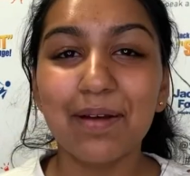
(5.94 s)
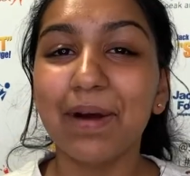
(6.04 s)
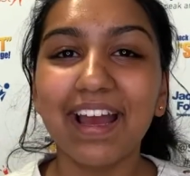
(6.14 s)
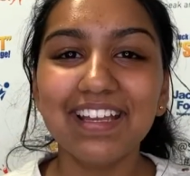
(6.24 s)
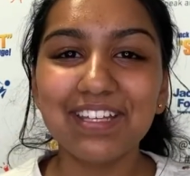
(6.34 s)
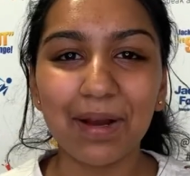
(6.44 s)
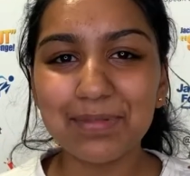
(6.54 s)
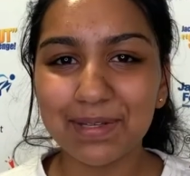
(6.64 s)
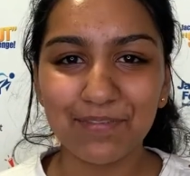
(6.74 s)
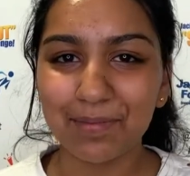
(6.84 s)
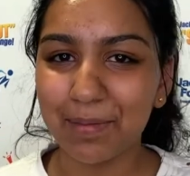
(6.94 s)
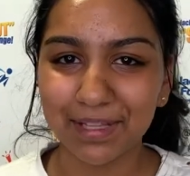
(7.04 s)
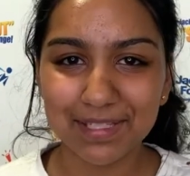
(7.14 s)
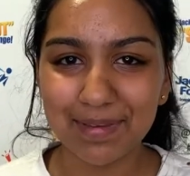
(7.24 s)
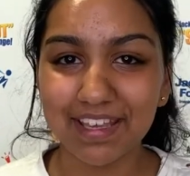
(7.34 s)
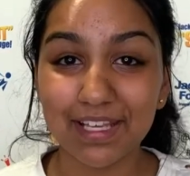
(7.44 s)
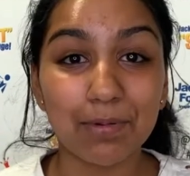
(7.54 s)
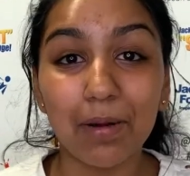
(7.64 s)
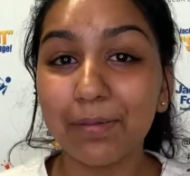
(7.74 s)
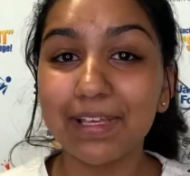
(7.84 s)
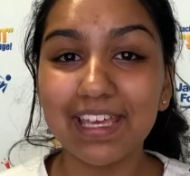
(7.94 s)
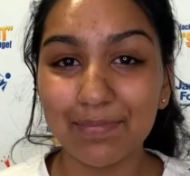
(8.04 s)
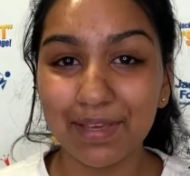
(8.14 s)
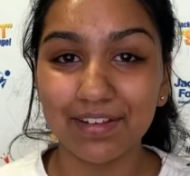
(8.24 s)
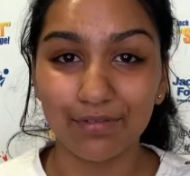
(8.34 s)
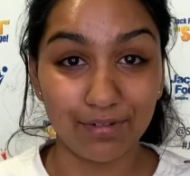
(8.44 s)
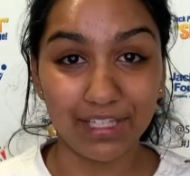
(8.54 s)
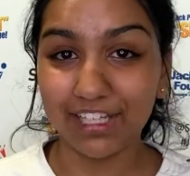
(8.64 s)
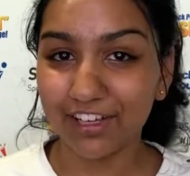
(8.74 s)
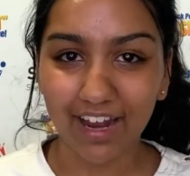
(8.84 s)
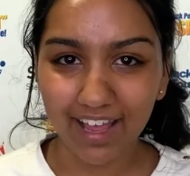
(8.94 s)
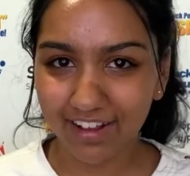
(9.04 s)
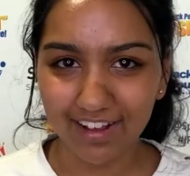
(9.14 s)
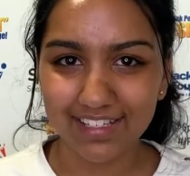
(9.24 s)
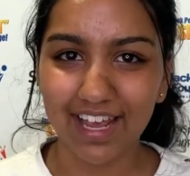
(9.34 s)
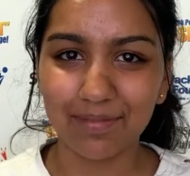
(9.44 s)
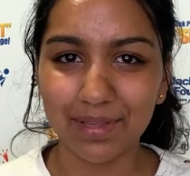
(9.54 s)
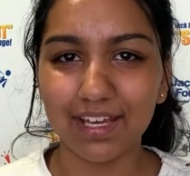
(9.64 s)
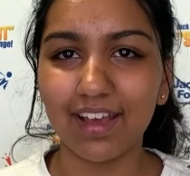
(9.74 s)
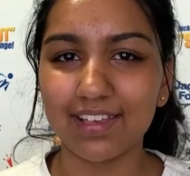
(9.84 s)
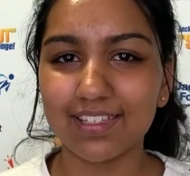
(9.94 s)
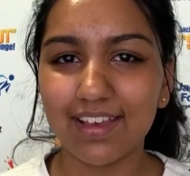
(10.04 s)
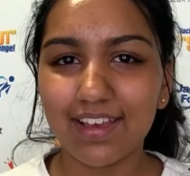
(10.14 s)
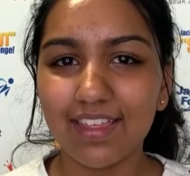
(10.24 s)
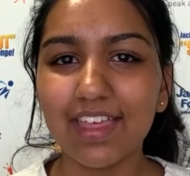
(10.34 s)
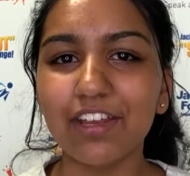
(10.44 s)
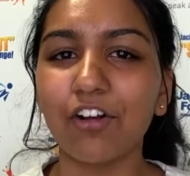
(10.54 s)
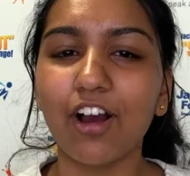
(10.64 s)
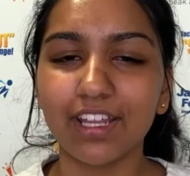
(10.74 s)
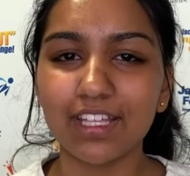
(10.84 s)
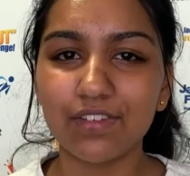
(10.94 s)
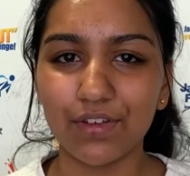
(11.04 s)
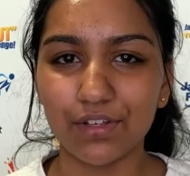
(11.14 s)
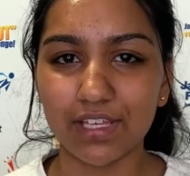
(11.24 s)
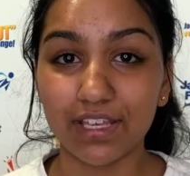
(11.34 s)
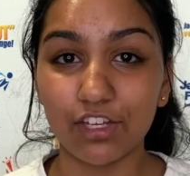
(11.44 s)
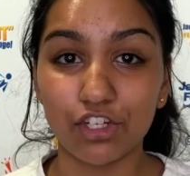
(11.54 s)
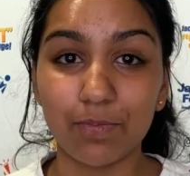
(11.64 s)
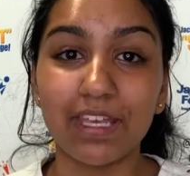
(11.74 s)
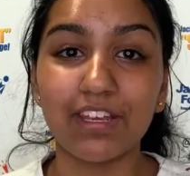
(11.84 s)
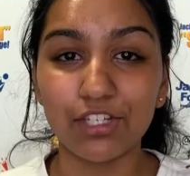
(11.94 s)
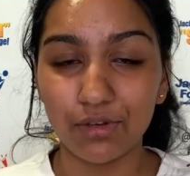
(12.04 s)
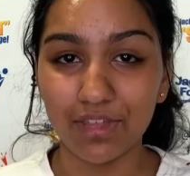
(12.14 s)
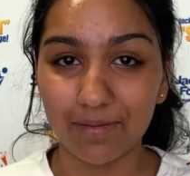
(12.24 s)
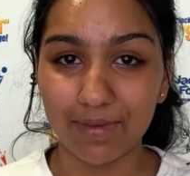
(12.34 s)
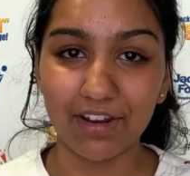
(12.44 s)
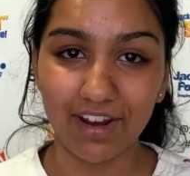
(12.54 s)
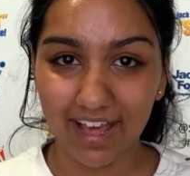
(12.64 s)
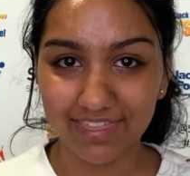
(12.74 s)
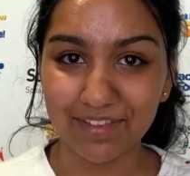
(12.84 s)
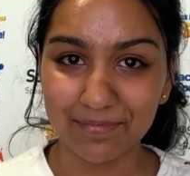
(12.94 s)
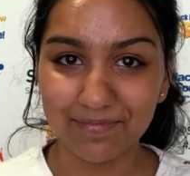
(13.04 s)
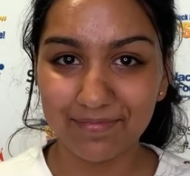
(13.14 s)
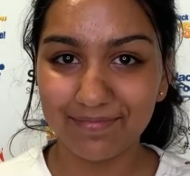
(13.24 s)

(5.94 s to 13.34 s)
My top tip for public speaking is probably keeping really good eye contact, because then your audience feels like you're speaking to them and not at them.